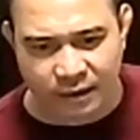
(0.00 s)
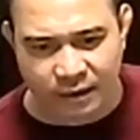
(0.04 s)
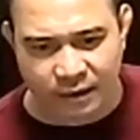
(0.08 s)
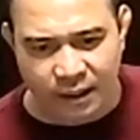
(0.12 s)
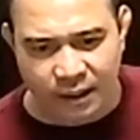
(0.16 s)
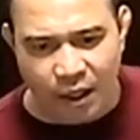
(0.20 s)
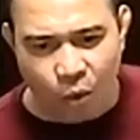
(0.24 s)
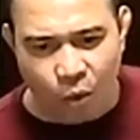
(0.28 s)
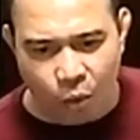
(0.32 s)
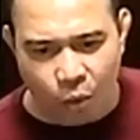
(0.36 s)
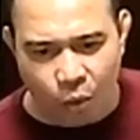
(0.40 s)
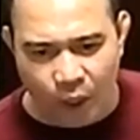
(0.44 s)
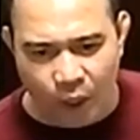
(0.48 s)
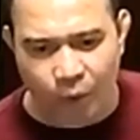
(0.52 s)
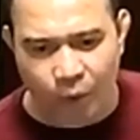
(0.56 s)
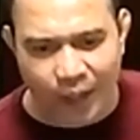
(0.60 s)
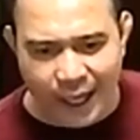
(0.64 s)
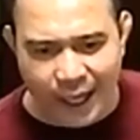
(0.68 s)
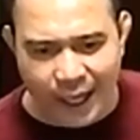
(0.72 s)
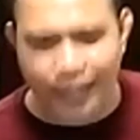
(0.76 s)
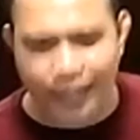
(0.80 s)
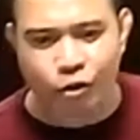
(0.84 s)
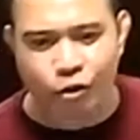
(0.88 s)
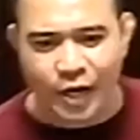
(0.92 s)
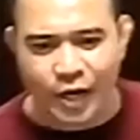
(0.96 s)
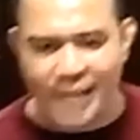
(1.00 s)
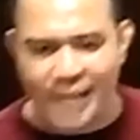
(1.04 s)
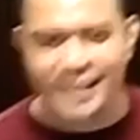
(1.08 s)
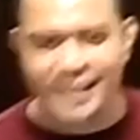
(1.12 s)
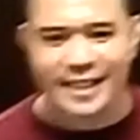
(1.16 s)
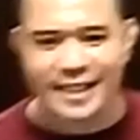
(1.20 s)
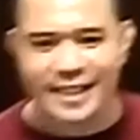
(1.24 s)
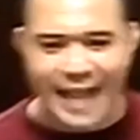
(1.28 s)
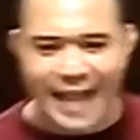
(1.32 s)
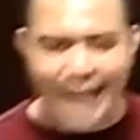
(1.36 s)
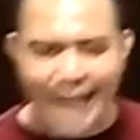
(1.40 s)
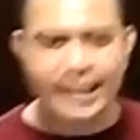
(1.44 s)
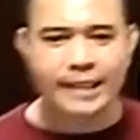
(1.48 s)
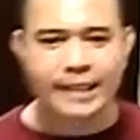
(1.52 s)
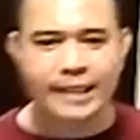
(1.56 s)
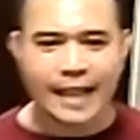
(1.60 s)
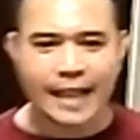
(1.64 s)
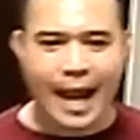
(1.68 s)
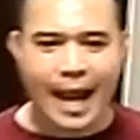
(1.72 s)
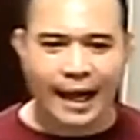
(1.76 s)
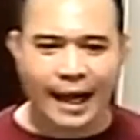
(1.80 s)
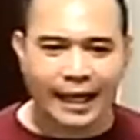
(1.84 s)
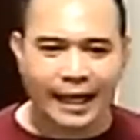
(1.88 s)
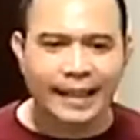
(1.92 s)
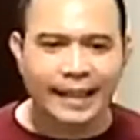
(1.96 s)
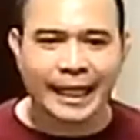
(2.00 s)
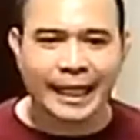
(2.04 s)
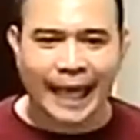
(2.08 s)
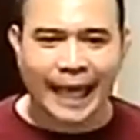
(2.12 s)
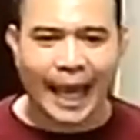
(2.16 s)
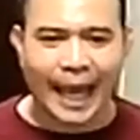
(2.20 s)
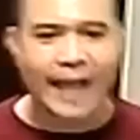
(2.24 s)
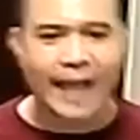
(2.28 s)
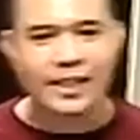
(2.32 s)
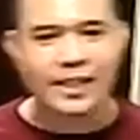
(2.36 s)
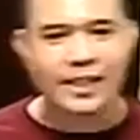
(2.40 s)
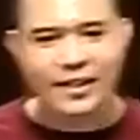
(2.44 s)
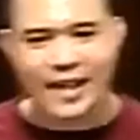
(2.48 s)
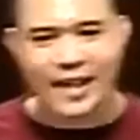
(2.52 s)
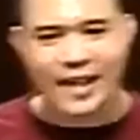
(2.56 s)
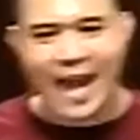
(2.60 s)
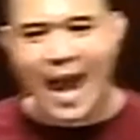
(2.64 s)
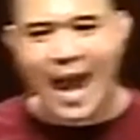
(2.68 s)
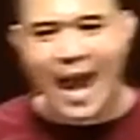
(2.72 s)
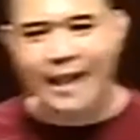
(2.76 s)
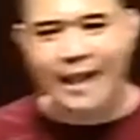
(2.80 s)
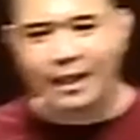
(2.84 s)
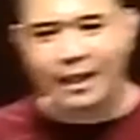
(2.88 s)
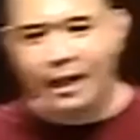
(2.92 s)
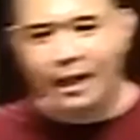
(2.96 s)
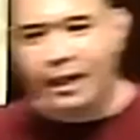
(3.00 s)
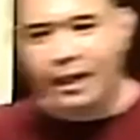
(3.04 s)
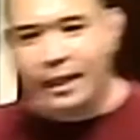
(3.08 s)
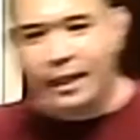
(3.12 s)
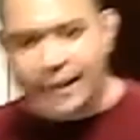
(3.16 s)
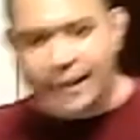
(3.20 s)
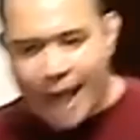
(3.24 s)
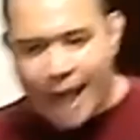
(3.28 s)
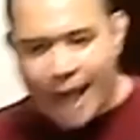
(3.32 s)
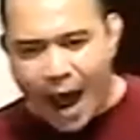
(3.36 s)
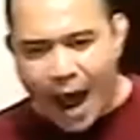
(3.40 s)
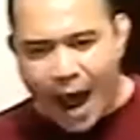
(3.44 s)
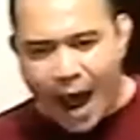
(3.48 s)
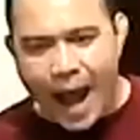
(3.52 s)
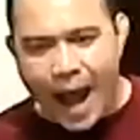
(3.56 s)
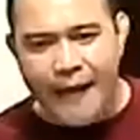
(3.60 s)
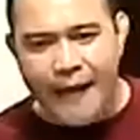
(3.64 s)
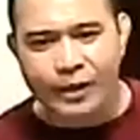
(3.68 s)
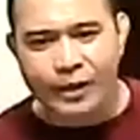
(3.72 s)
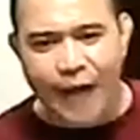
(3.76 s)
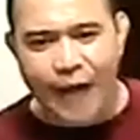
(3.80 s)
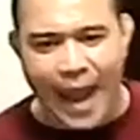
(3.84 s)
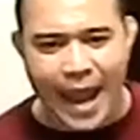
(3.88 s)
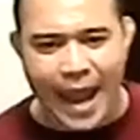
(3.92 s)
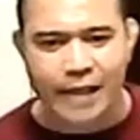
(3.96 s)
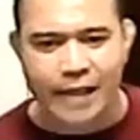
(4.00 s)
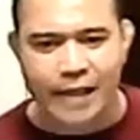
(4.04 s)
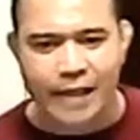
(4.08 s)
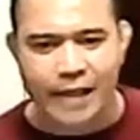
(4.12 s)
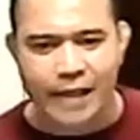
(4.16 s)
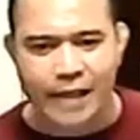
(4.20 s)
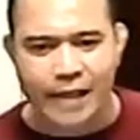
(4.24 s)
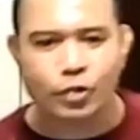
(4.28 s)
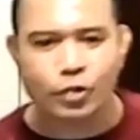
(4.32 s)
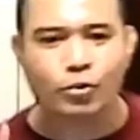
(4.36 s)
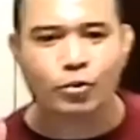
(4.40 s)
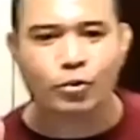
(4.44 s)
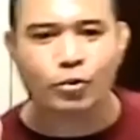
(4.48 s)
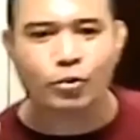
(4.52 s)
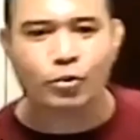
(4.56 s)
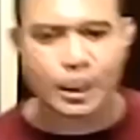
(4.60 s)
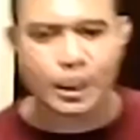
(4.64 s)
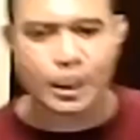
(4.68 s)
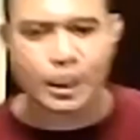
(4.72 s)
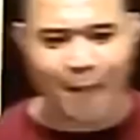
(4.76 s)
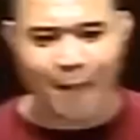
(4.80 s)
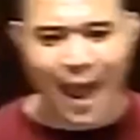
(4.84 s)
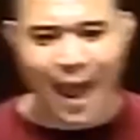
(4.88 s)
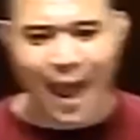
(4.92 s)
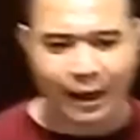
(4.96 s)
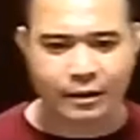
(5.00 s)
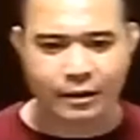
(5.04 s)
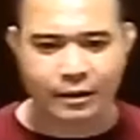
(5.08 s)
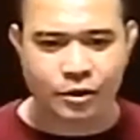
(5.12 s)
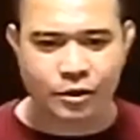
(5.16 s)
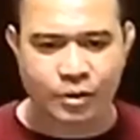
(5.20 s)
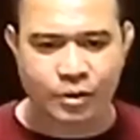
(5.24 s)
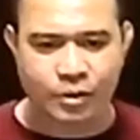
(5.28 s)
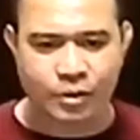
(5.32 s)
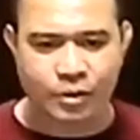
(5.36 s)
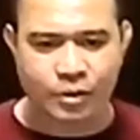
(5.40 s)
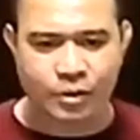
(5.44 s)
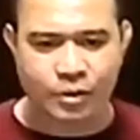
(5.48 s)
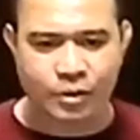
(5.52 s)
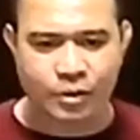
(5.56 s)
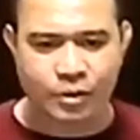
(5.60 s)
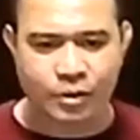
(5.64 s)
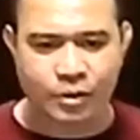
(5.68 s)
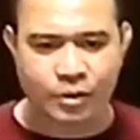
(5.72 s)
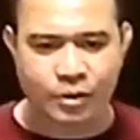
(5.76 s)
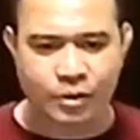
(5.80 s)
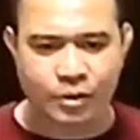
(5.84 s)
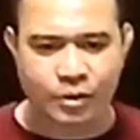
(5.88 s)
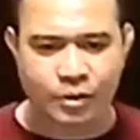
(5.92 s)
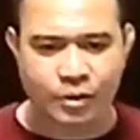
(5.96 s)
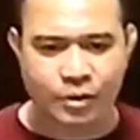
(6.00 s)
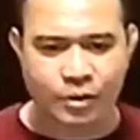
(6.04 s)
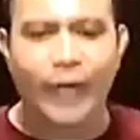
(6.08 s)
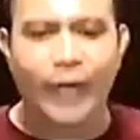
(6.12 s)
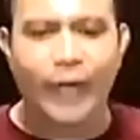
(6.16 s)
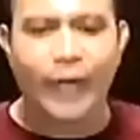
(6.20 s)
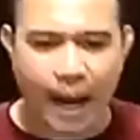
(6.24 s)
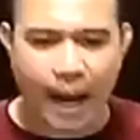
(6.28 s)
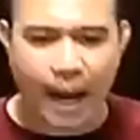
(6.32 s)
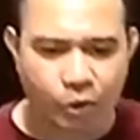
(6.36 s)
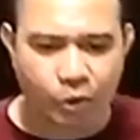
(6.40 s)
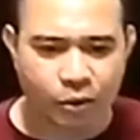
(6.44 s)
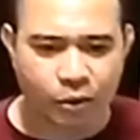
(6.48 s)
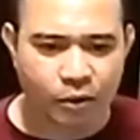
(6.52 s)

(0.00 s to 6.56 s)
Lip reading: We will address that attack in case that the other hand responds, then we have to